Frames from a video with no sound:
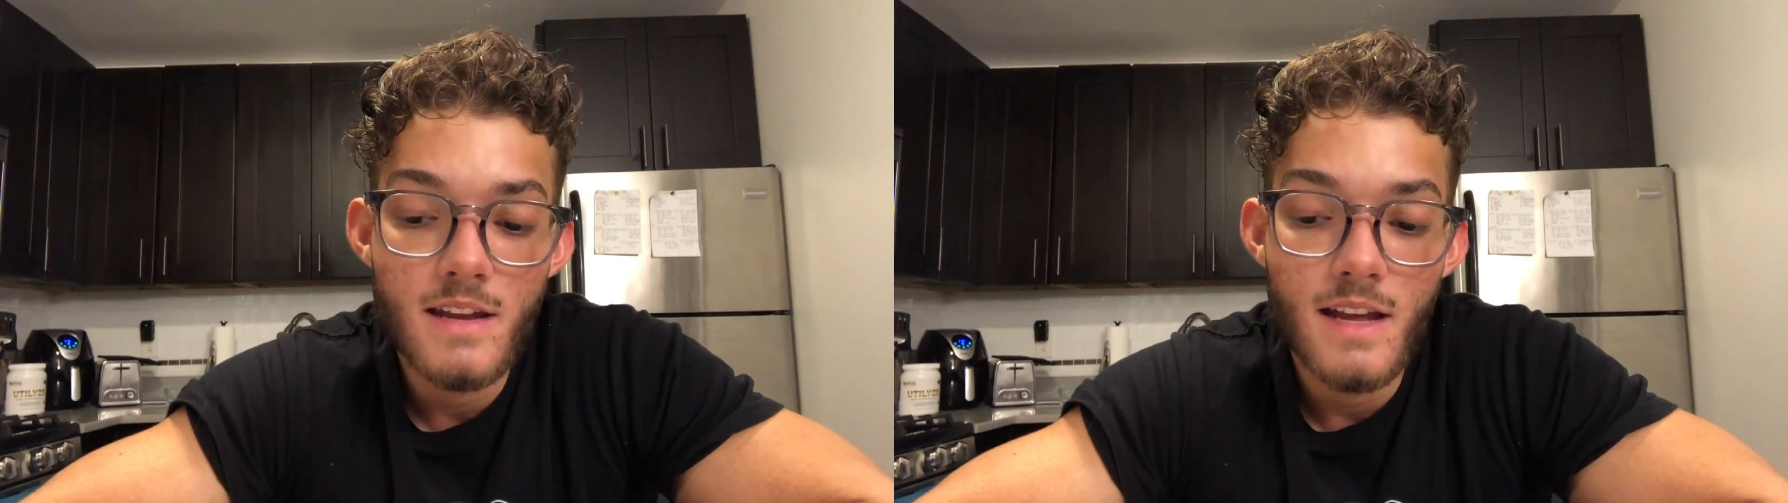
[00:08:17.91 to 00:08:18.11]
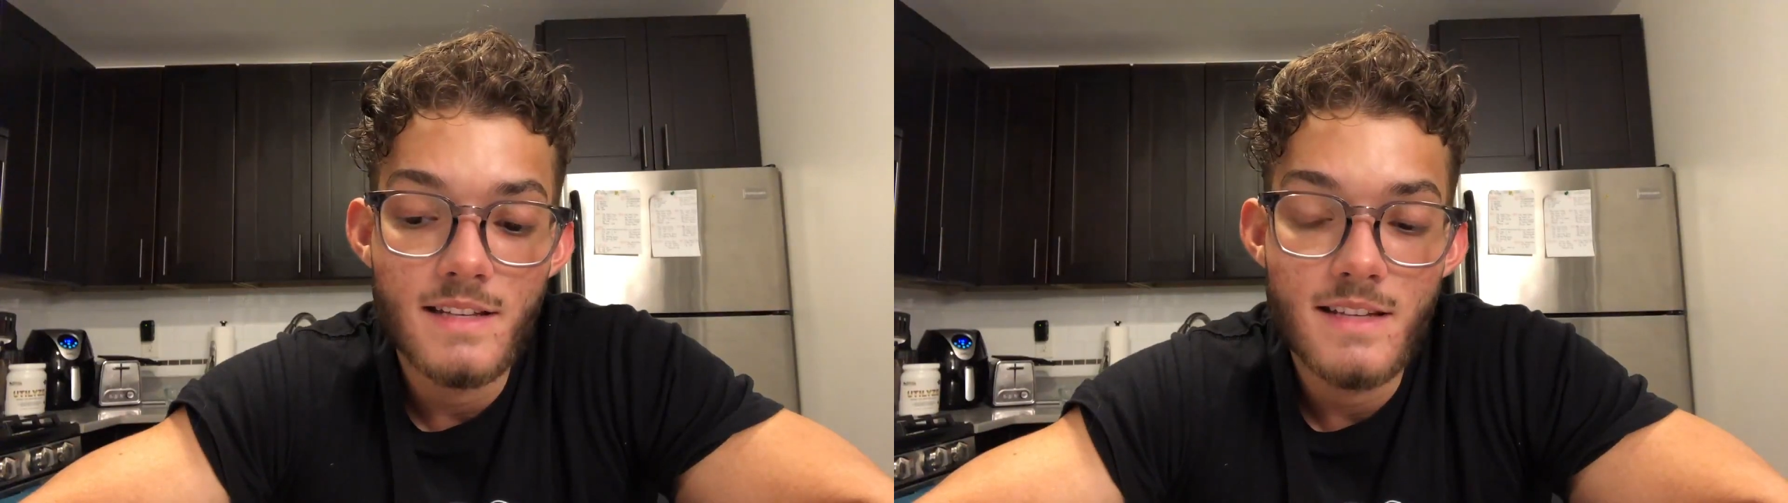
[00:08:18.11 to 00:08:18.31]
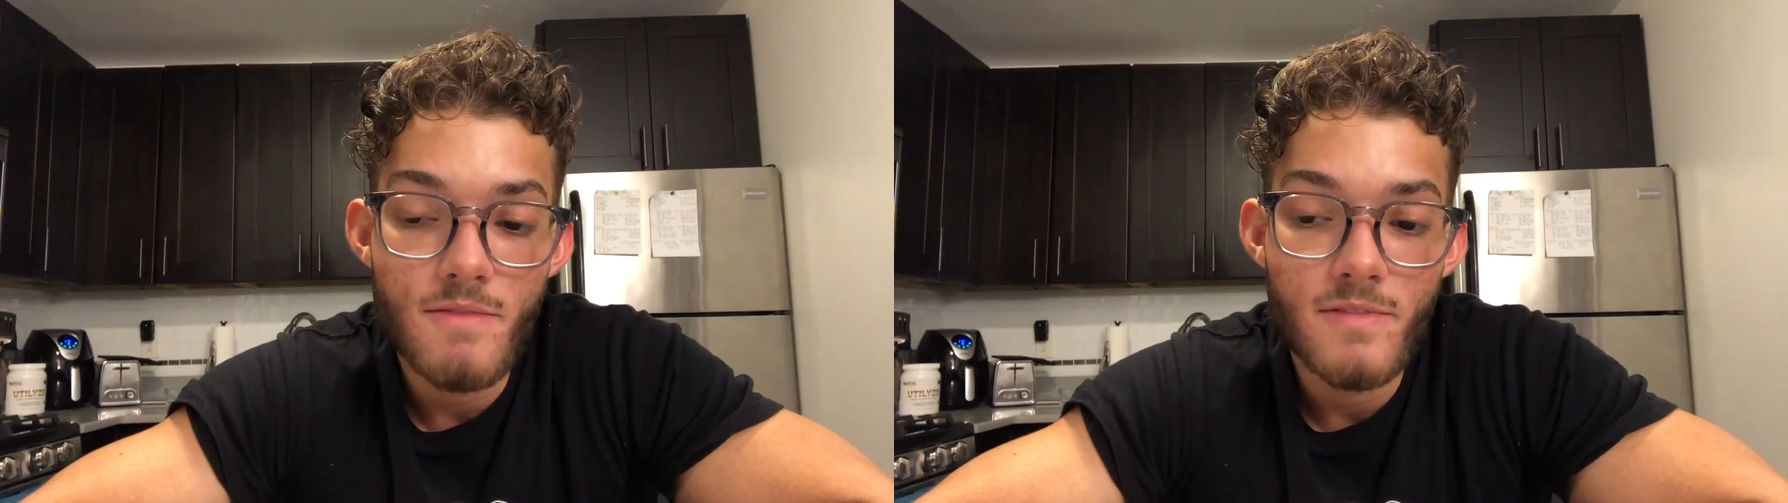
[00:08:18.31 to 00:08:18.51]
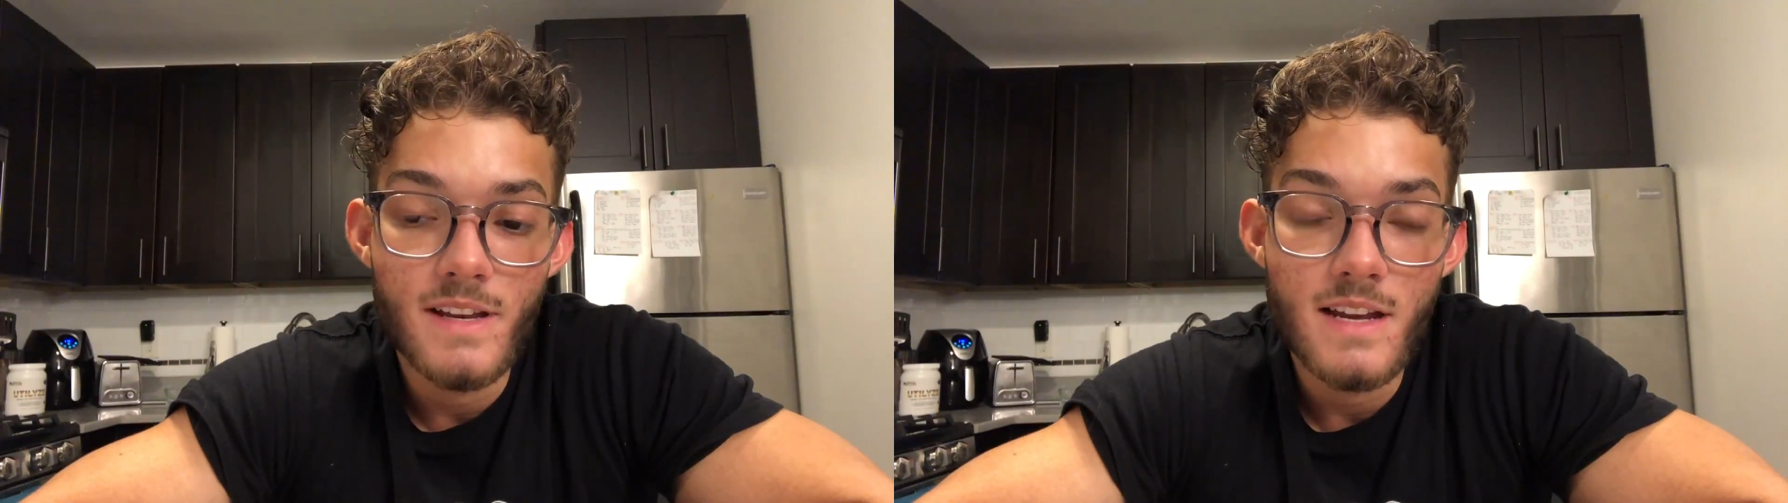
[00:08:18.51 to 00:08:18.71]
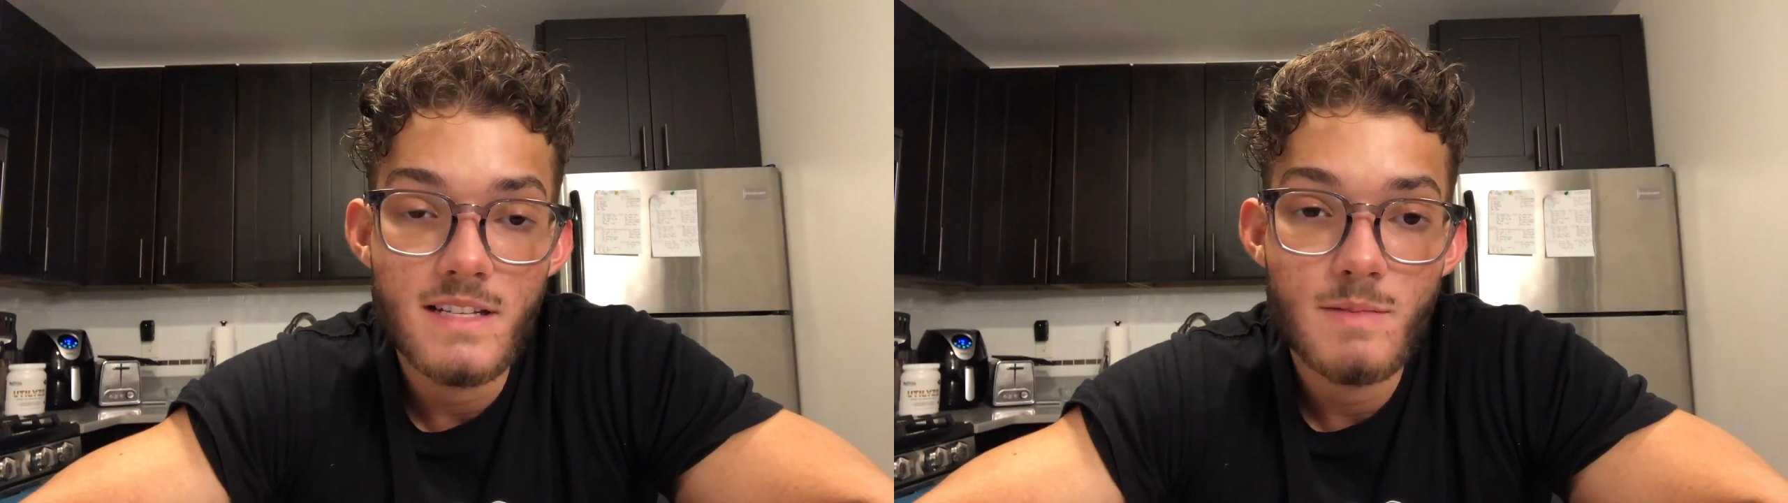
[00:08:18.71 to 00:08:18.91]
it's
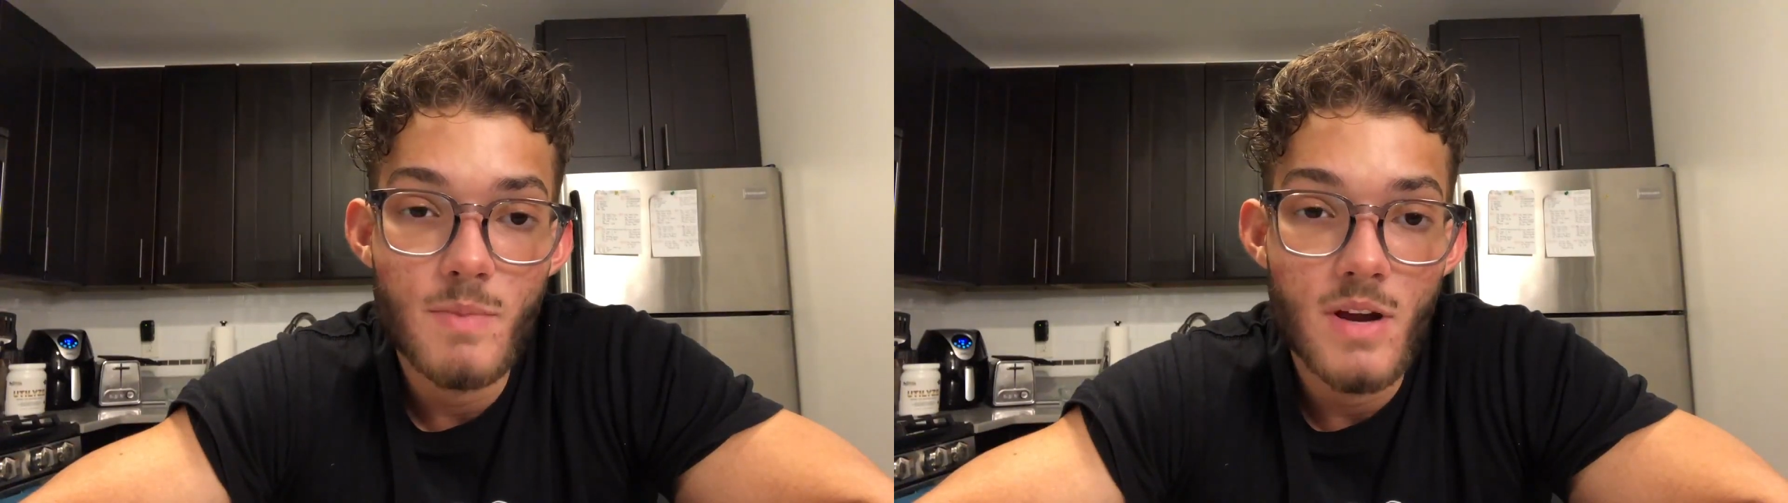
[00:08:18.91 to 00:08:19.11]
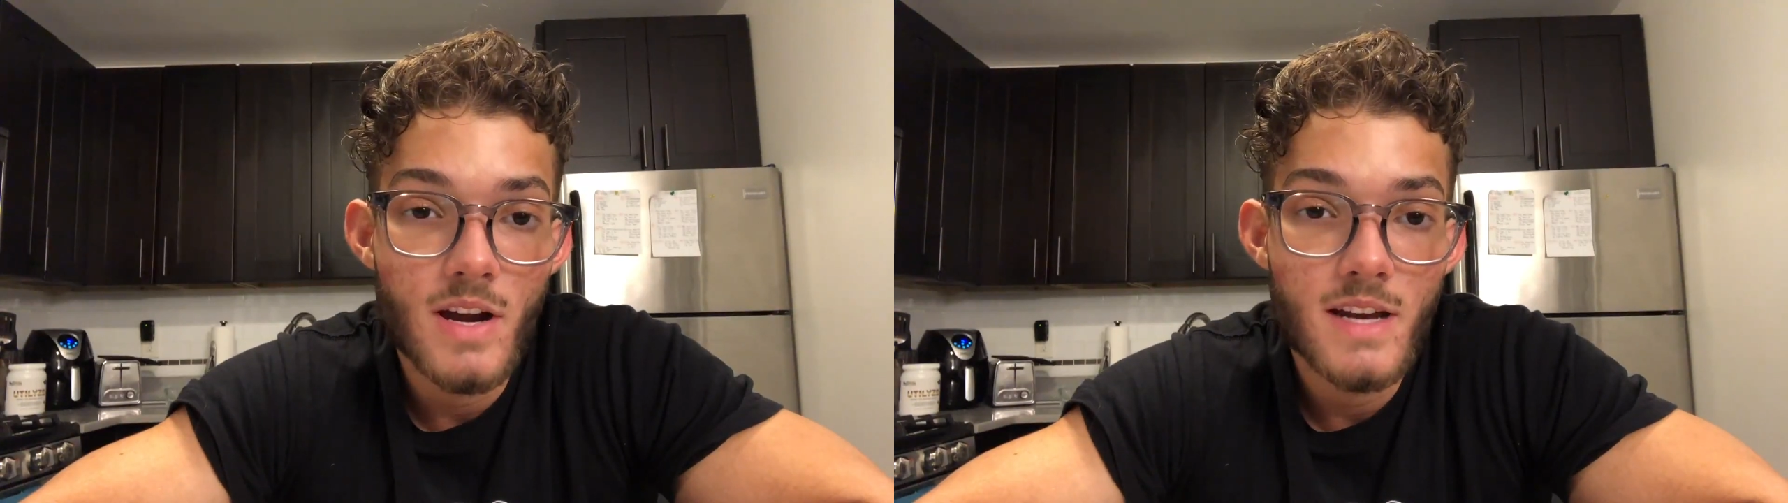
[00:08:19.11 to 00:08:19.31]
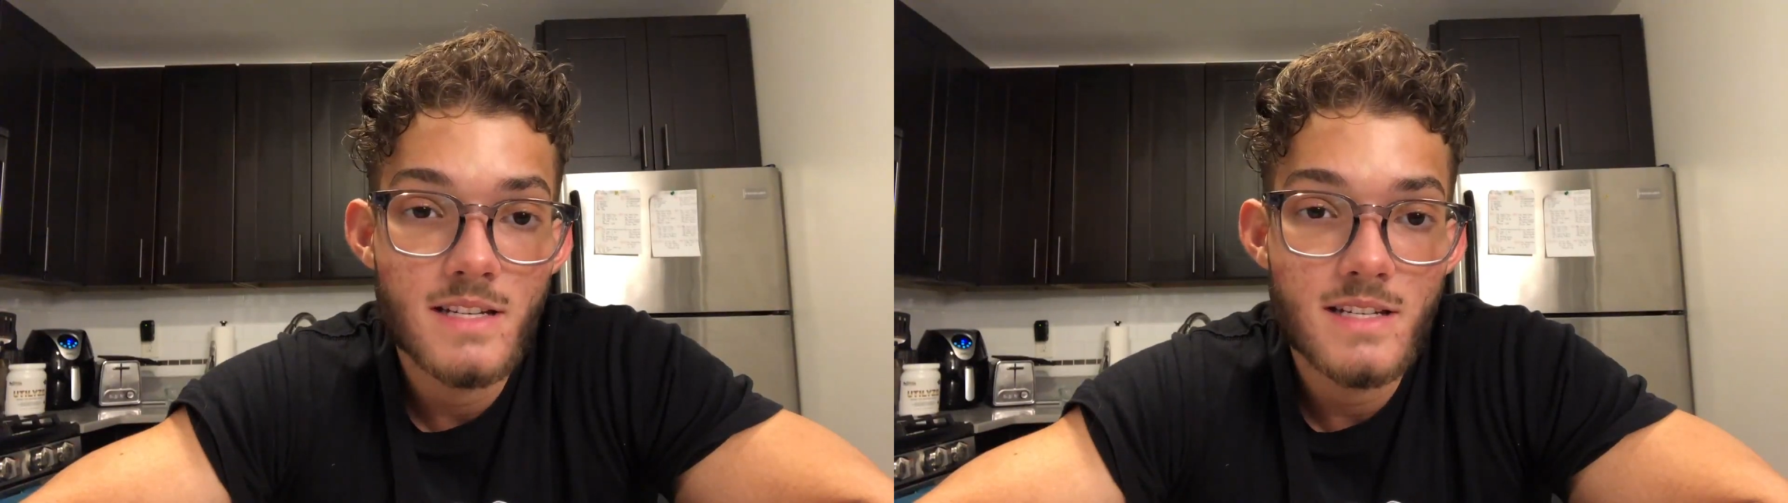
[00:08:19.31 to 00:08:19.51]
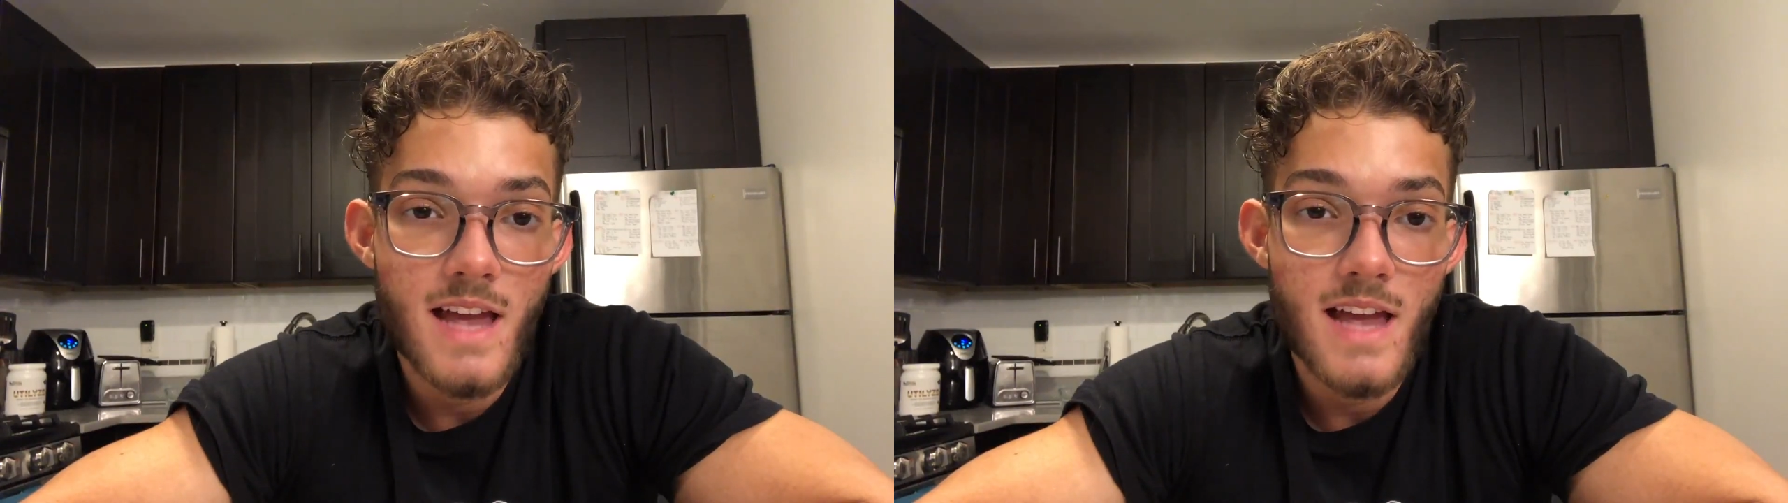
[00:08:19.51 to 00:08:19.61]
definitely an experience,